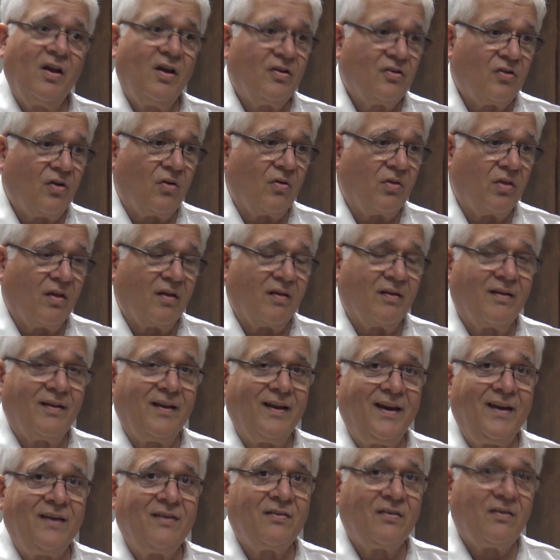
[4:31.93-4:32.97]
So the
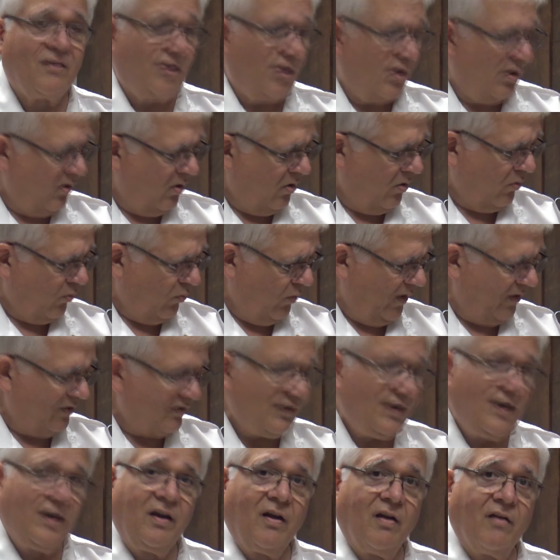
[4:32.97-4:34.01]
least
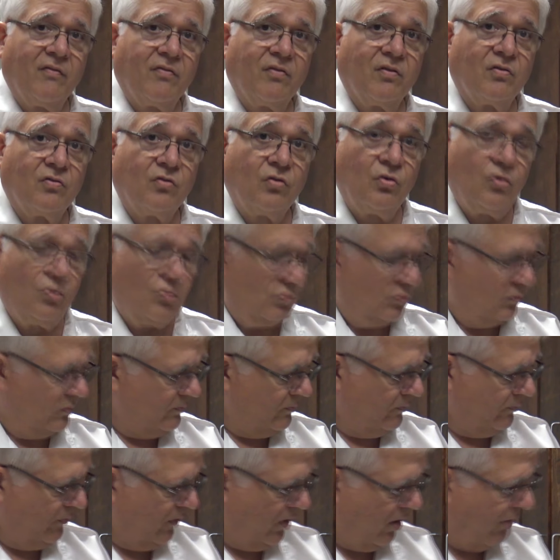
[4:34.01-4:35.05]
risky of the
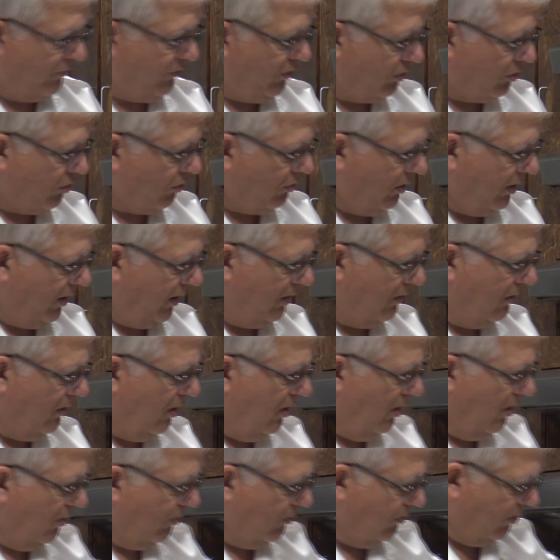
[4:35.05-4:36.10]
three
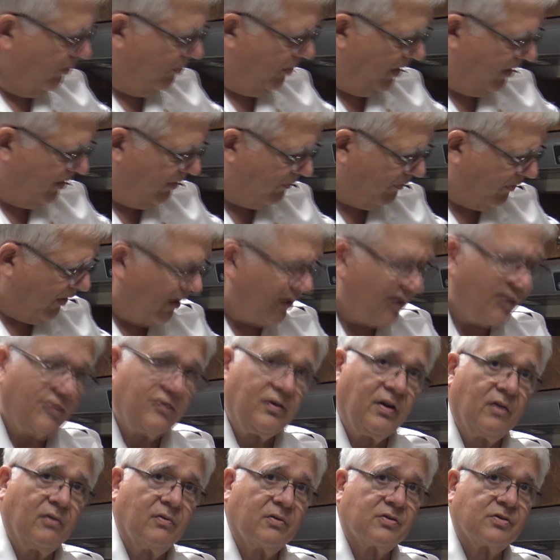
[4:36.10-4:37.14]
would be the fire
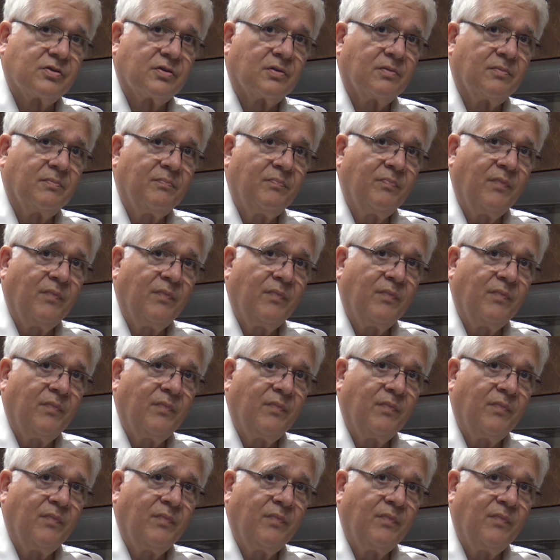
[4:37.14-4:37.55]
extinguisher.